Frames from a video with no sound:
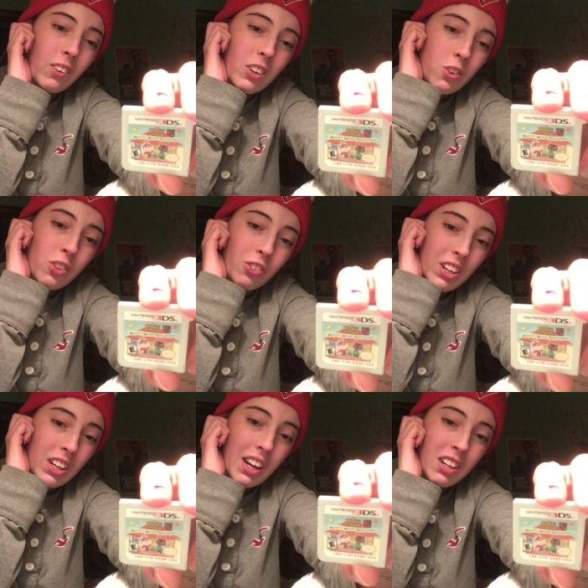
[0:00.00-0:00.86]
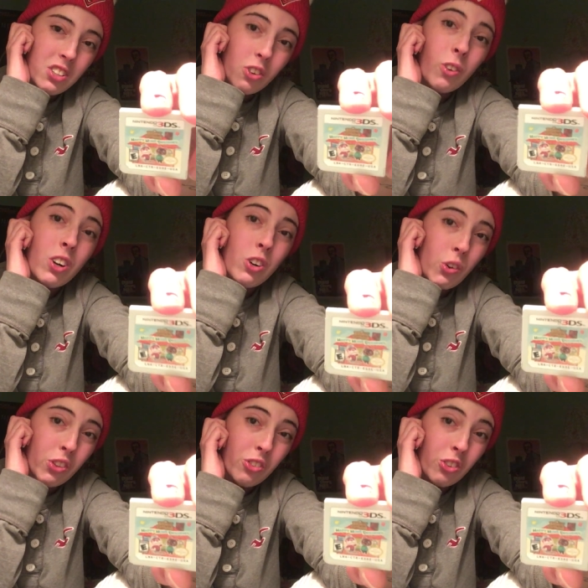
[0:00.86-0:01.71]
or new 3DS or
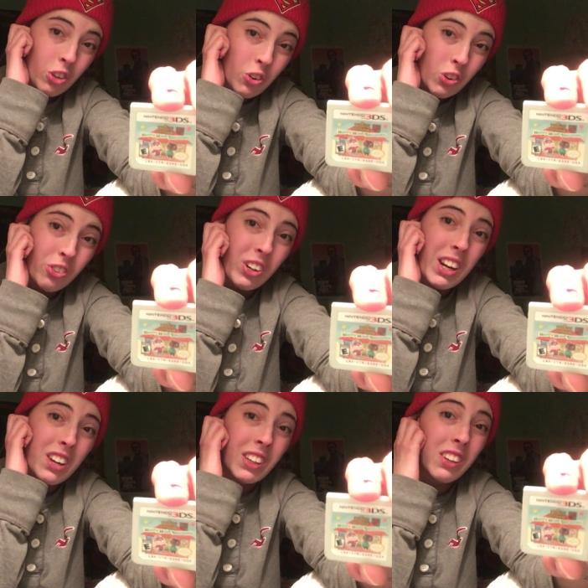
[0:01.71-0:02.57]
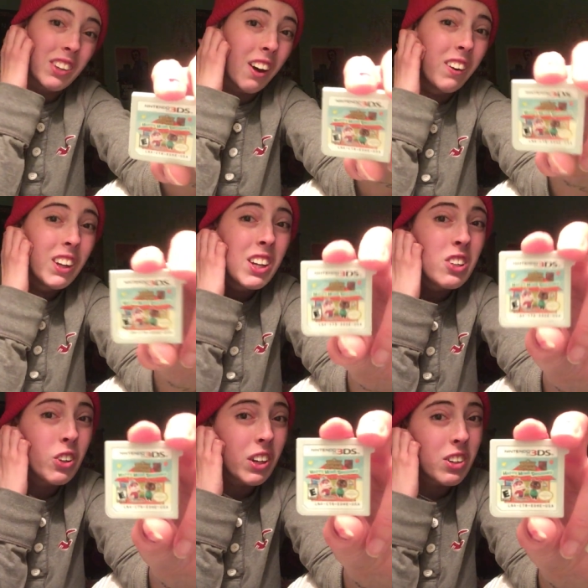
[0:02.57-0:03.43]
new th new 3DS XL.
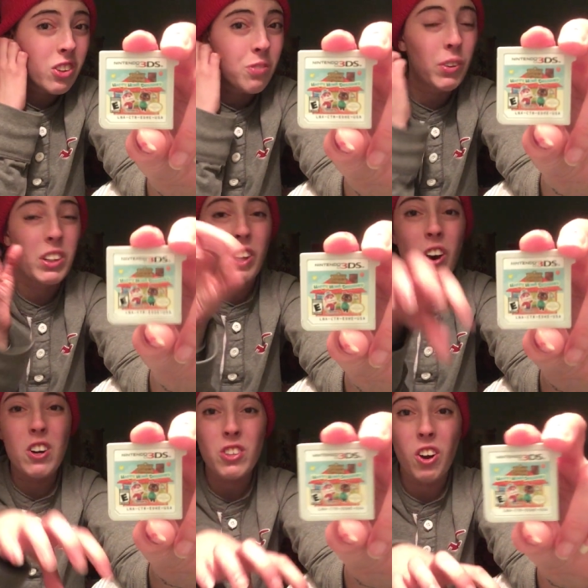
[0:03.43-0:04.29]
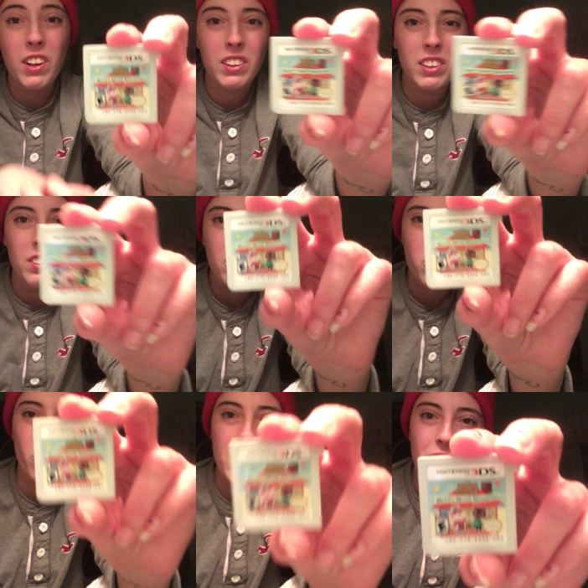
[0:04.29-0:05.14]
You can just put the cards on the
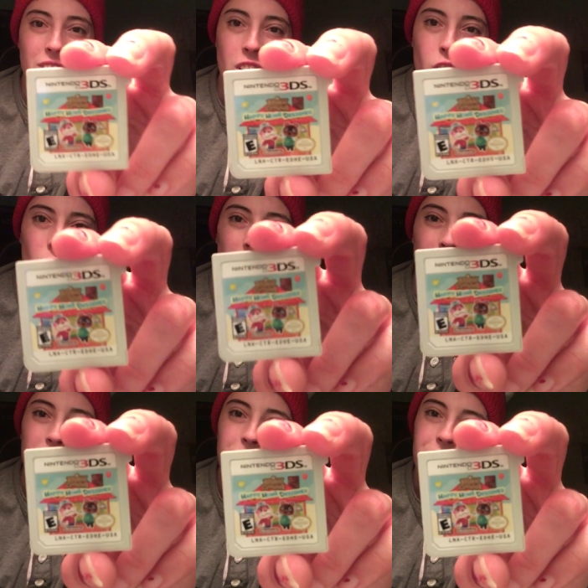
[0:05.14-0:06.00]
screen and it'll work.